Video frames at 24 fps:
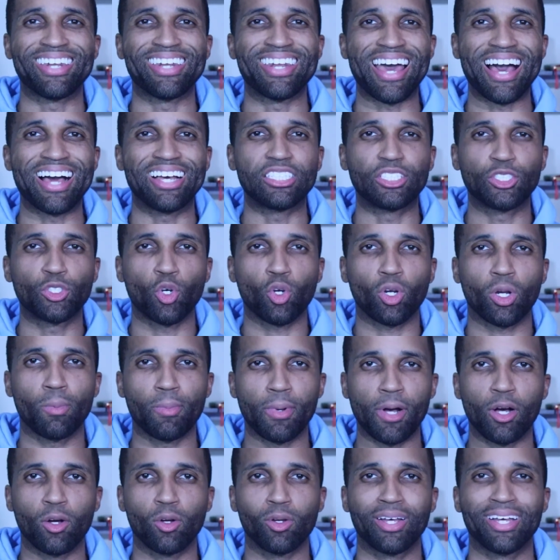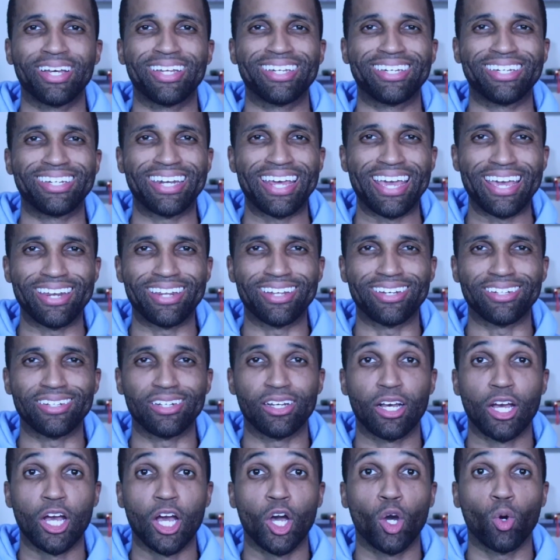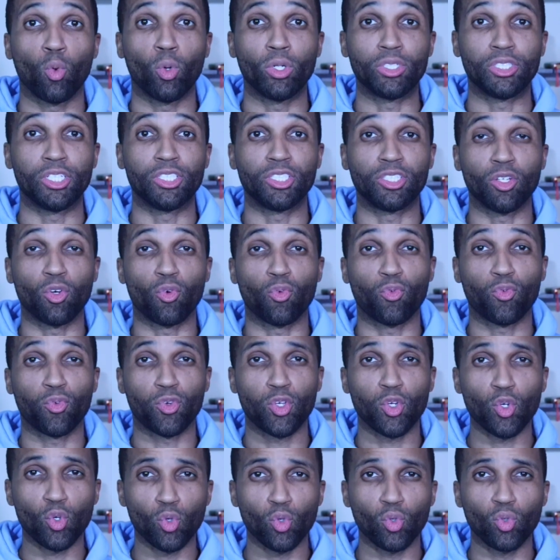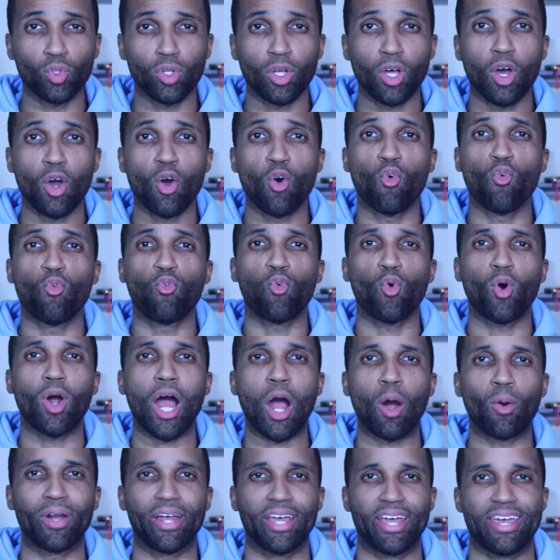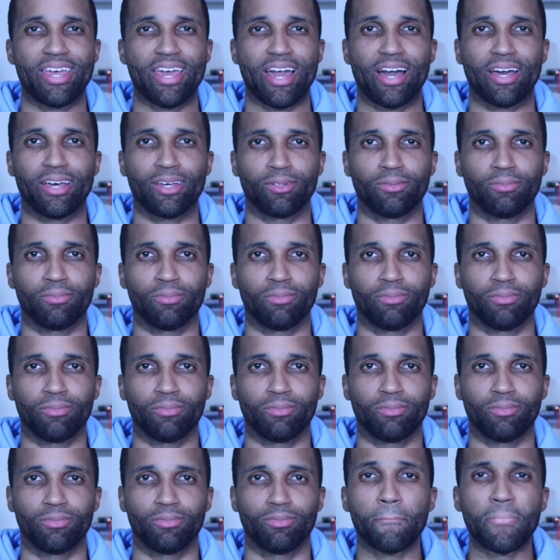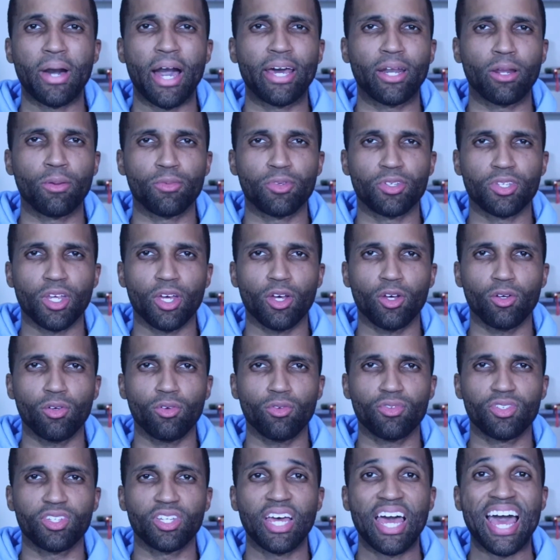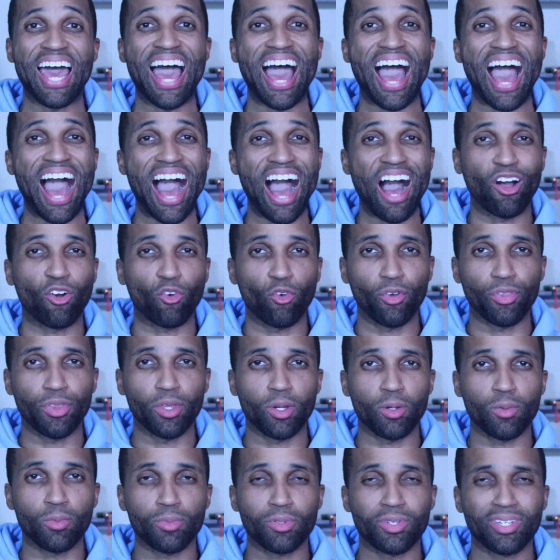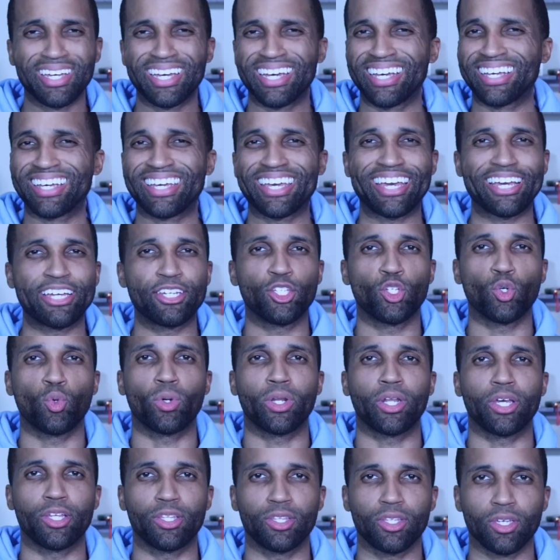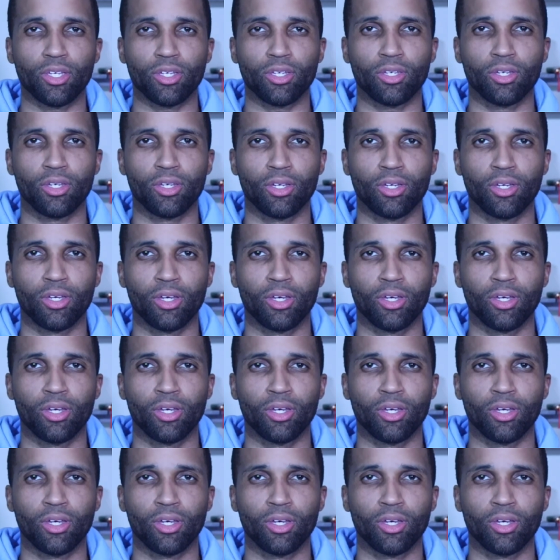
Now let's talk about data, which is the fuel for our AI. By themselves, algorithms can't do anything.